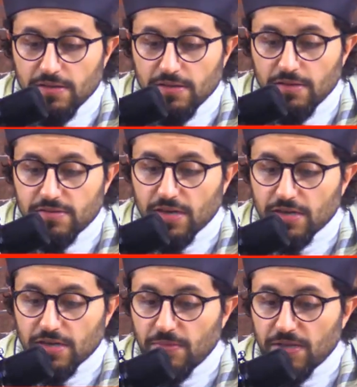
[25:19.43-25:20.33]

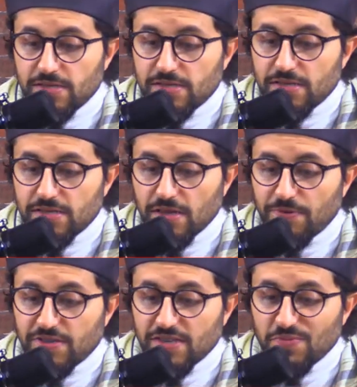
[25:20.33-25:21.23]
Dr. Al-Masri says, I
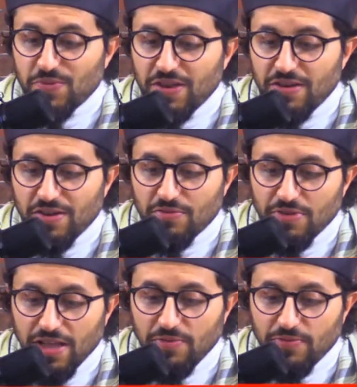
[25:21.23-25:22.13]
participated in a
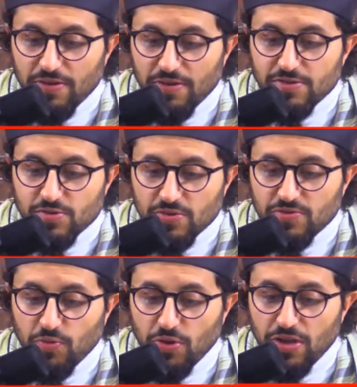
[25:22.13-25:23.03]
rally for George
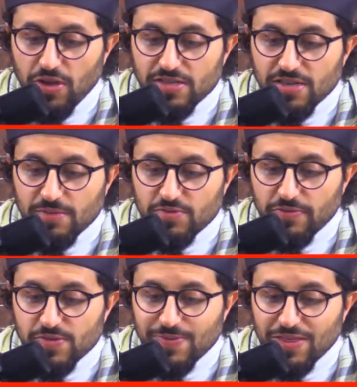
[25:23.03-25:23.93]
Floyd in Toms
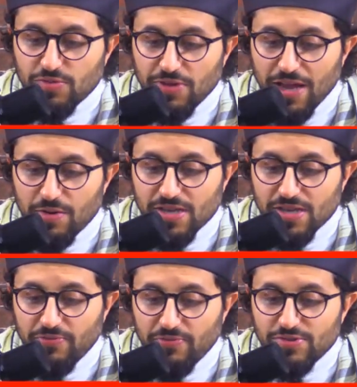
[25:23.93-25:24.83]
River, spent 3 hours, and
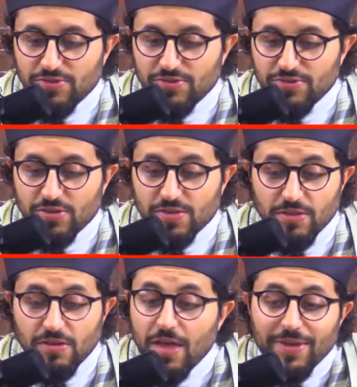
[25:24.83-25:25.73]
I feel so good to be there,
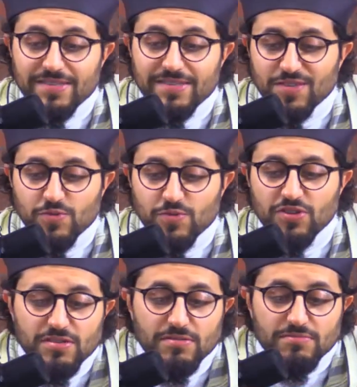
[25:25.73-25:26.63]
because that's what you
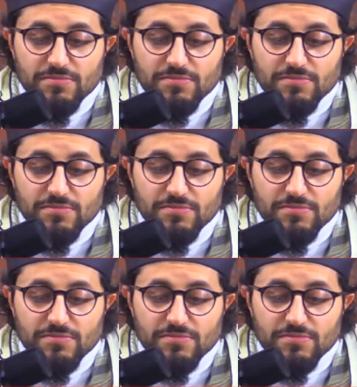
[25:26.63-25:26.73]
can do.